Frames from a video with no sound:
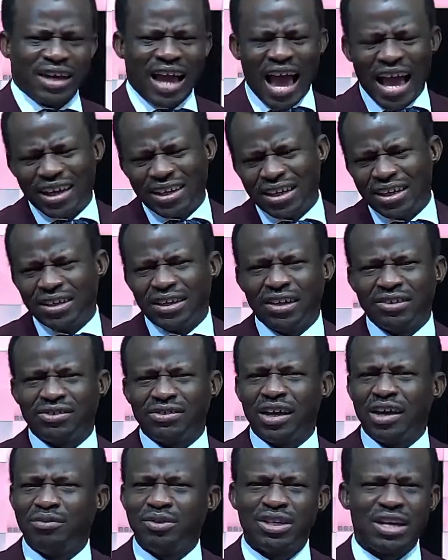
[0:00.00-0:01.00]
and in the
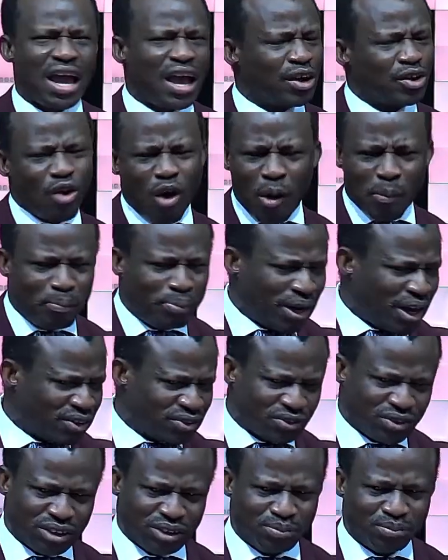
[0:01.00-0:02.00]
same year, God
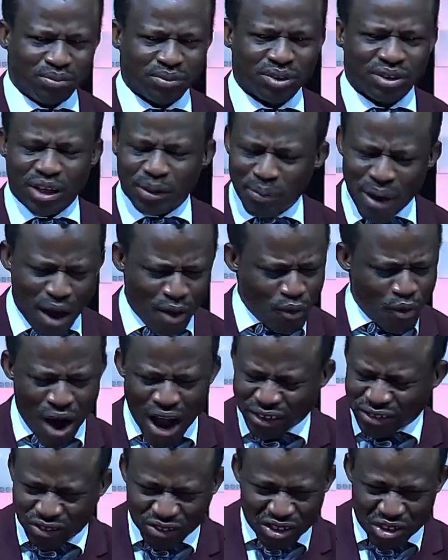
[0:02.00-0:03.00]
blessed him. The man
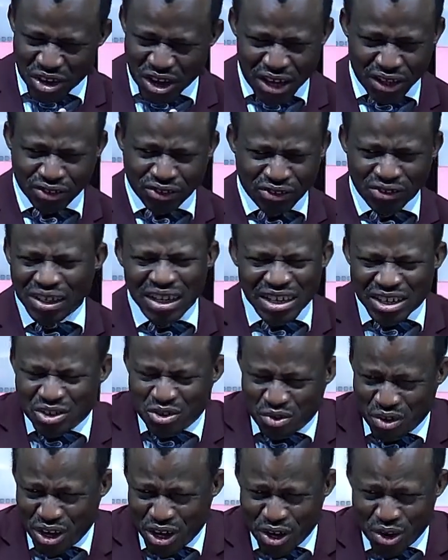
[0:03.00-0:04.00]
waxed great,
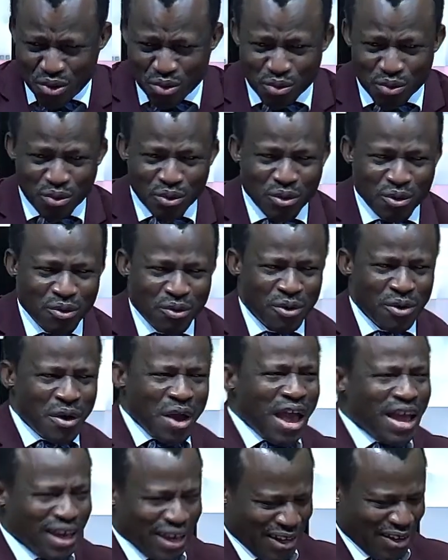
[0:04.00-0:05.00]
grew.
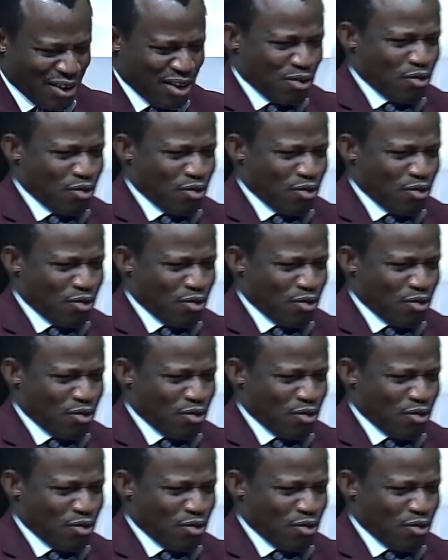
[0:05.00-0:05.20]
He